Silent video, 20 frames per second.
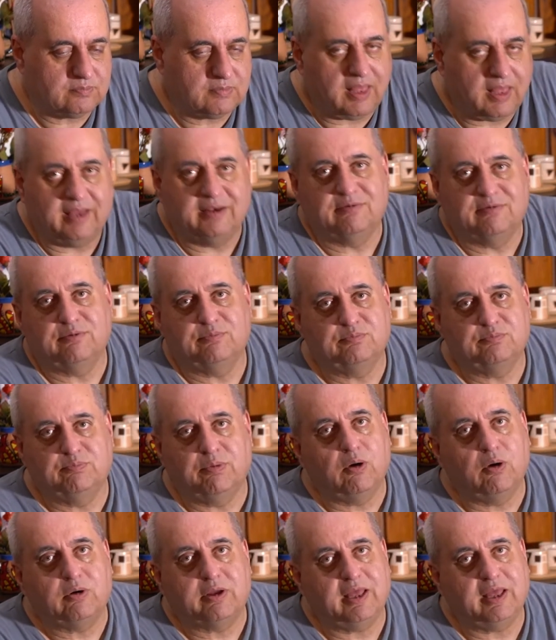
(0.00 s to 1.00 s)
and the
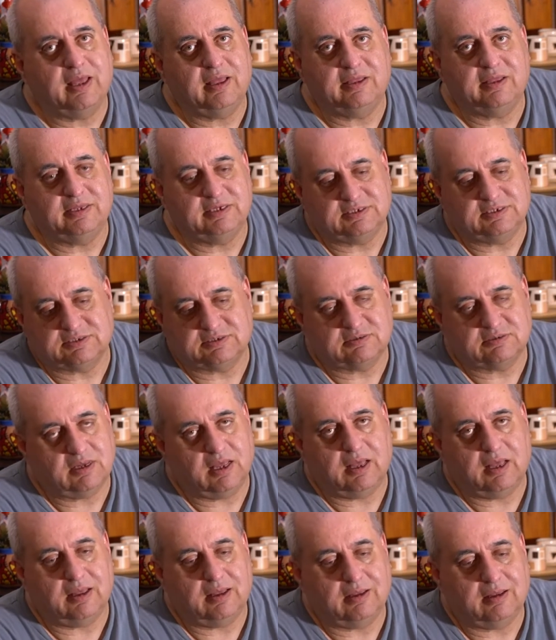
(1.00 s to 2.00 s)
bokeh is
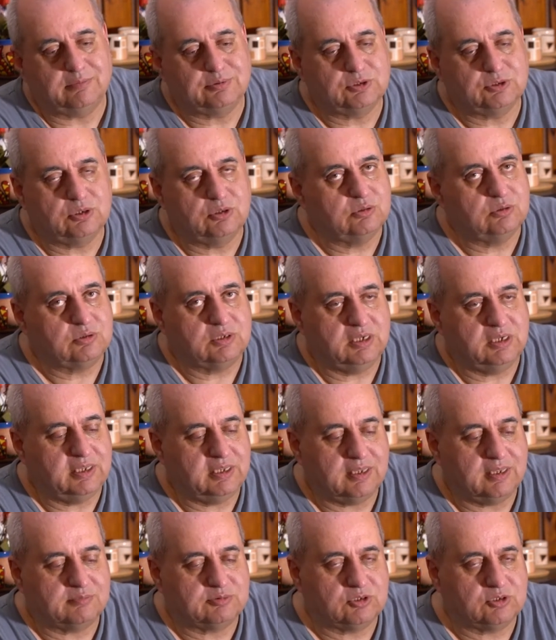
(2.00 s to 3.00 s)

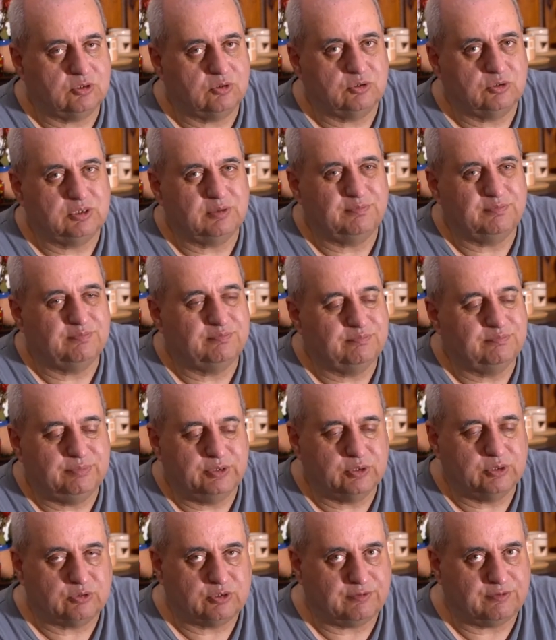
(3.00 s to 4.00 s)
absolutely
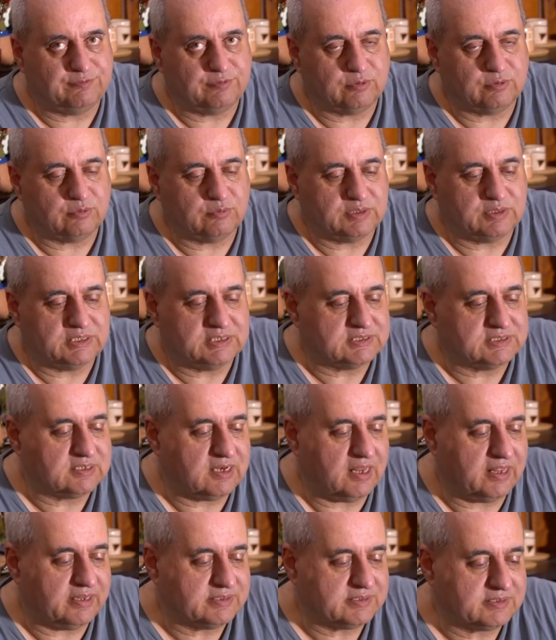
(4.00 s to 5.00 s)
beautiful with this
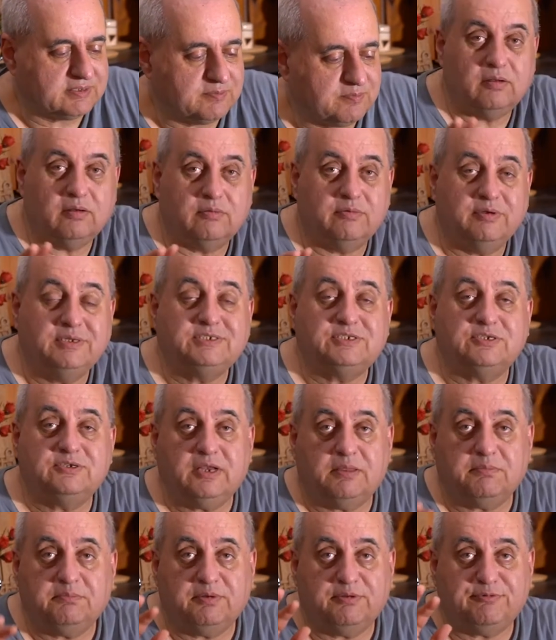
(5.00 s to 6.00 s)
lens. Reason
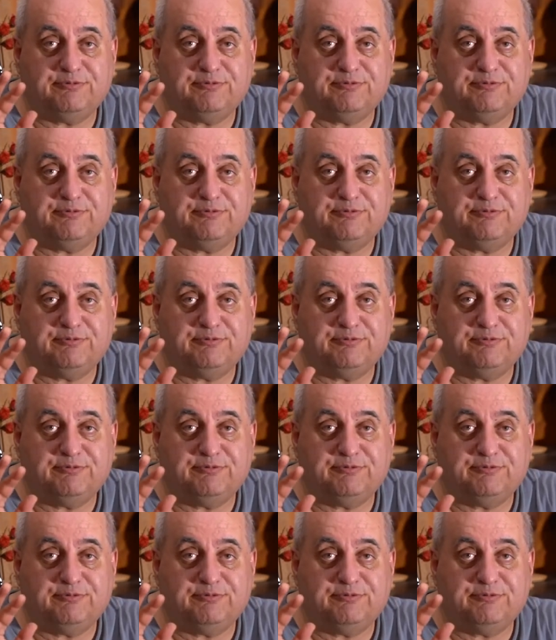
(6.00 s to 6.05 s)
number